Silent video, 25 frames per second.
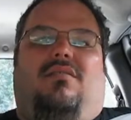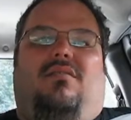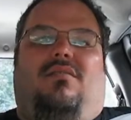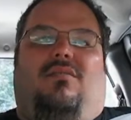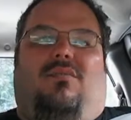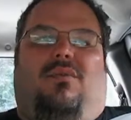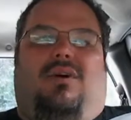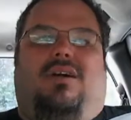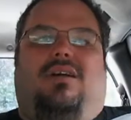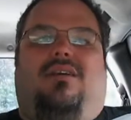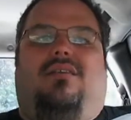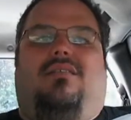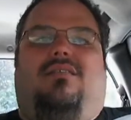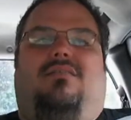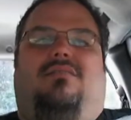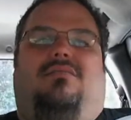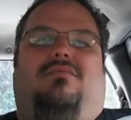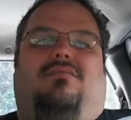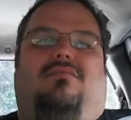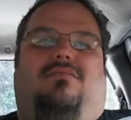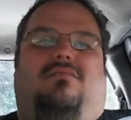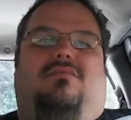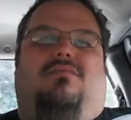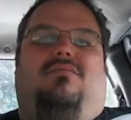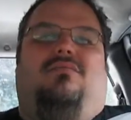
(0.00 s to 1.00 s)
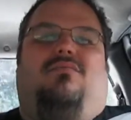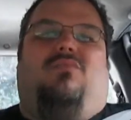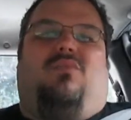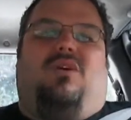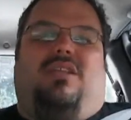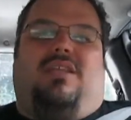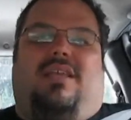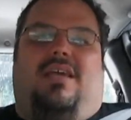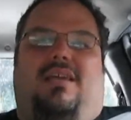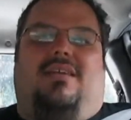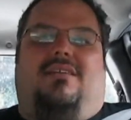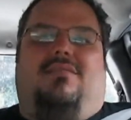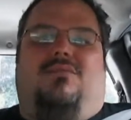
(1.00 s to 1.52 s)

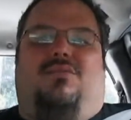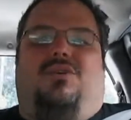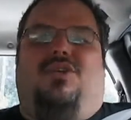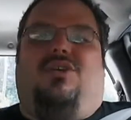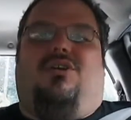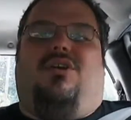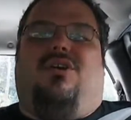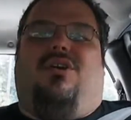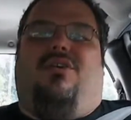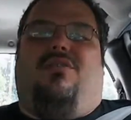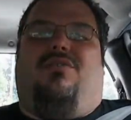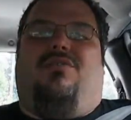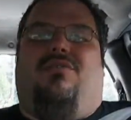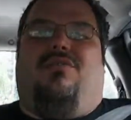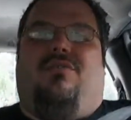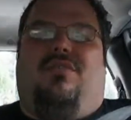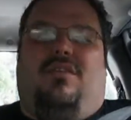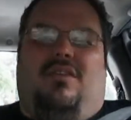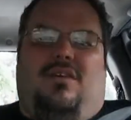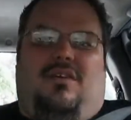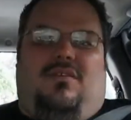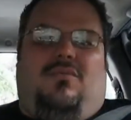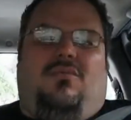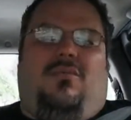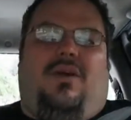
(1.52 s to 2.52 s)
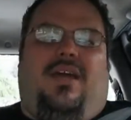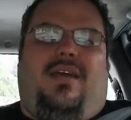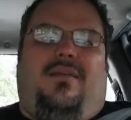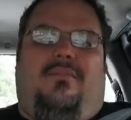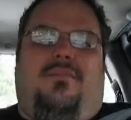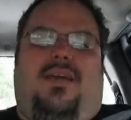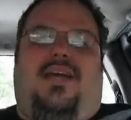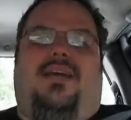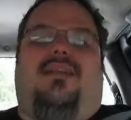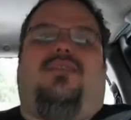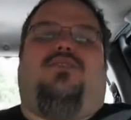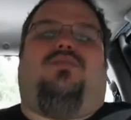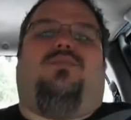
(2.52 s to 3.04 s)
when you go through the weight
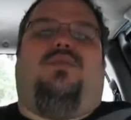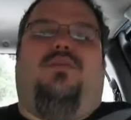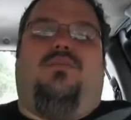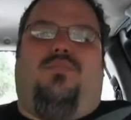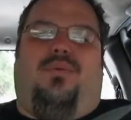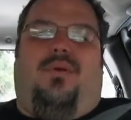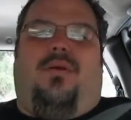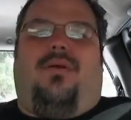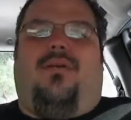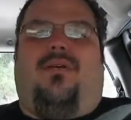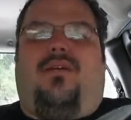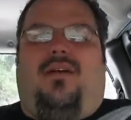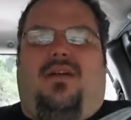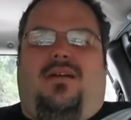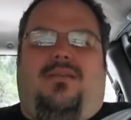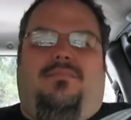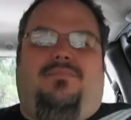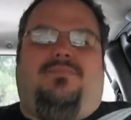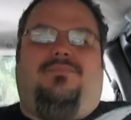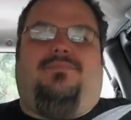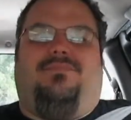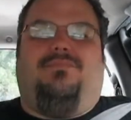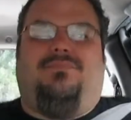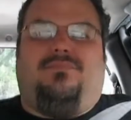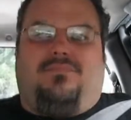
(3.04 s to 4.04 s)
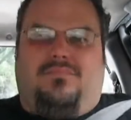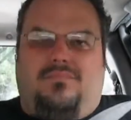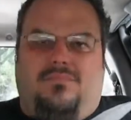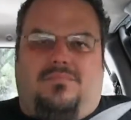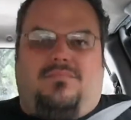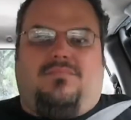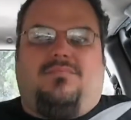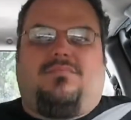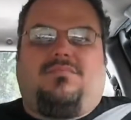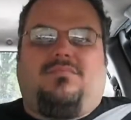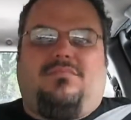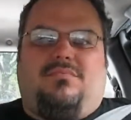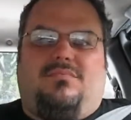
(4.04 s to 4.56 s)
management program,
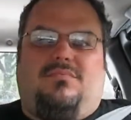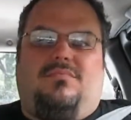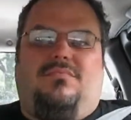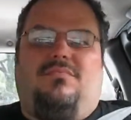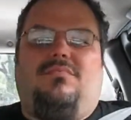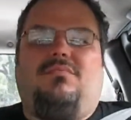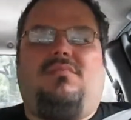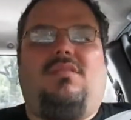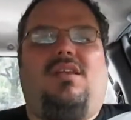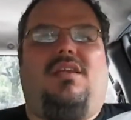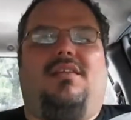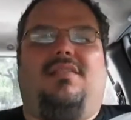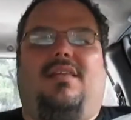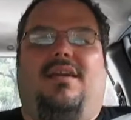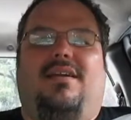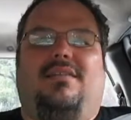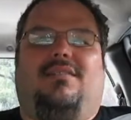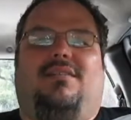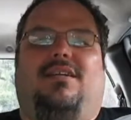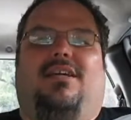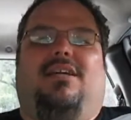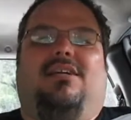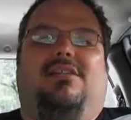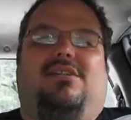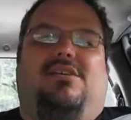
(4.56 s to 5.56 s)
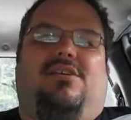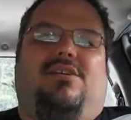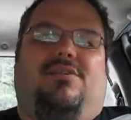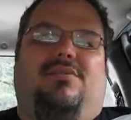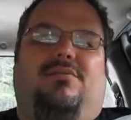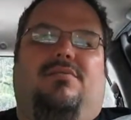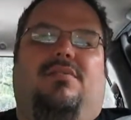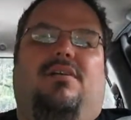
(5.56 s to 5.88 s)
they tell you